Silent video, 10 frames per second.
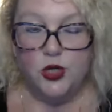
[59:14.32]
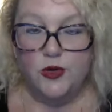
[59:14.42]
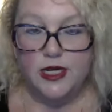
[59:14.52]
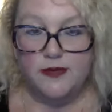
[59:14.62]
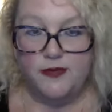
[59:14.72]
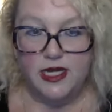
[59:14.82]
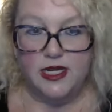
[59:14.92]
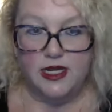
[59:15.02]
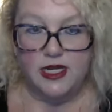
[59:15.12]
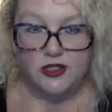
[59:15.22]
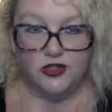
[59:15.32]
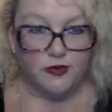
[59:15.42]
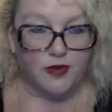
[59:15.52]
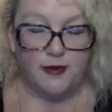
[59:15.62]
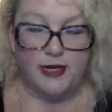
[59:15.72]
has been
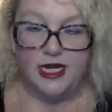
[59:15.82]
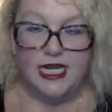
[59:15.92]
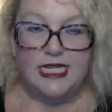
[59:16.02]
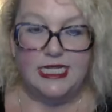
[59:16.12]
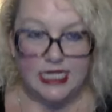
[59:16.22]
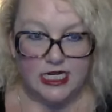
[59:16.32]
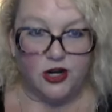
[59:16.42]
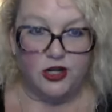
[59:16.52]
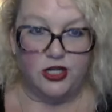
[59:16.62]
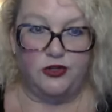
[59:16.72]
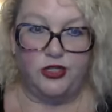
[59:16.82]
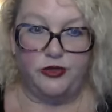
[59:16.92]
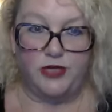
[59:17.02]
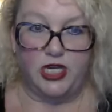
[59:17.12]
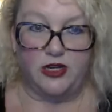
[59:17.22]
he did our
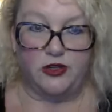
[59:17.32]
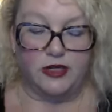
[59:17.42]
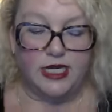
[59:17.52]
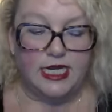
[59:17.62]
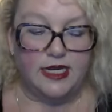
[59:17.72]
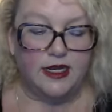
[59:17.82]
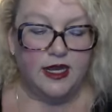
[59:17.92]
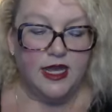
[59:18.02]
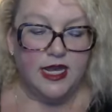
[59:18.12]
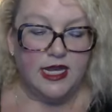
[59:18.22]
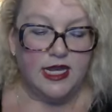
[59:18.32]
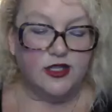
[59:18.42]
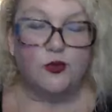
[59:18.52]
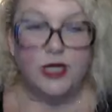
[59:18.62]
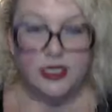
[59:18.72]
YouTube channel. He is the
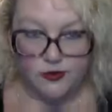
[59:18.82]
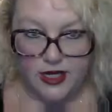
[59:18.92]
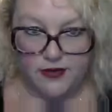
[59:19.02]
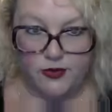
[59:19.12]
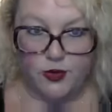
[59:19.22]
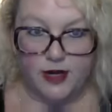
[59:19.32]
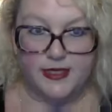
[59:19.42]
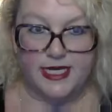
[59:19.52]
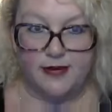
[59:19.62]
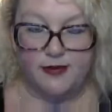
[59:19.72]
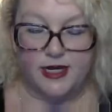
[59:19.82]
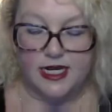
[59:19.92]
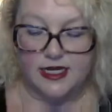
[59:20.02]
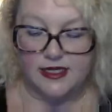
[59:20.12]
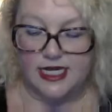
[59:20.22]
reason we have a website
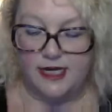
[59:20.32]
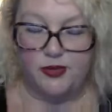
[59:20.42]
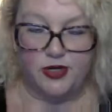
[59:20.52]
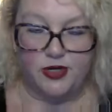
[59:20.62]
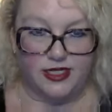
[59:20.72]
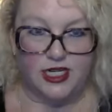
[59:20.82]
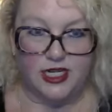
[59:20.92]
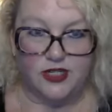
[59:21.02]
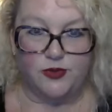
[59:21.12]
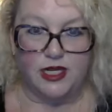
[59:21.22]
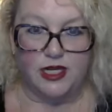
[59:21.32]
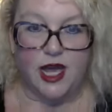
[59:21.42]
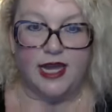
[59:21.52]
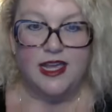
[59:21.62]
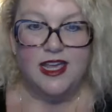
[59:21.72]
because he put us in touch with a
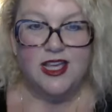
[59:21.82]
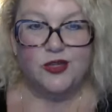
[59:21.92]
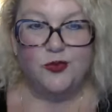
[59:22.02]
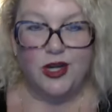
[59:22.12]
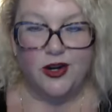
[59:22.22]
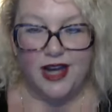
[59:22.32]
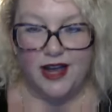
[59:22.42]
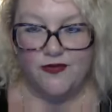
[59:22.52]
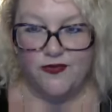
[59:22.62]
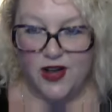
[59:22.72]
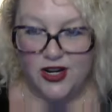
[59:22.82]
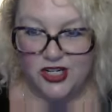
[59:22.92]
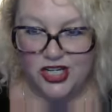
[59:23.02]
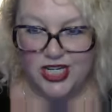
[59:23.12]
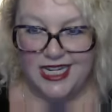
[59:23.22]
guy. So we are
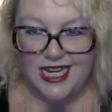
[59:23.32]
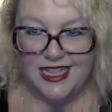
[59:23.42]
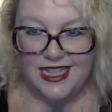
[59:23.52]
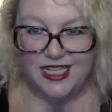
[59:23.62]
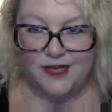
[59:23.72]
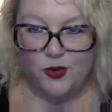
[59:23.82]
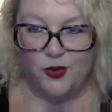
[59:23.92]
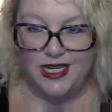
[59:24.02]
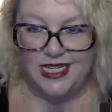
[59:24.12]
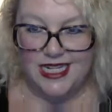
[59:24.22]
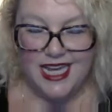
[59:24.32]
functioning at this point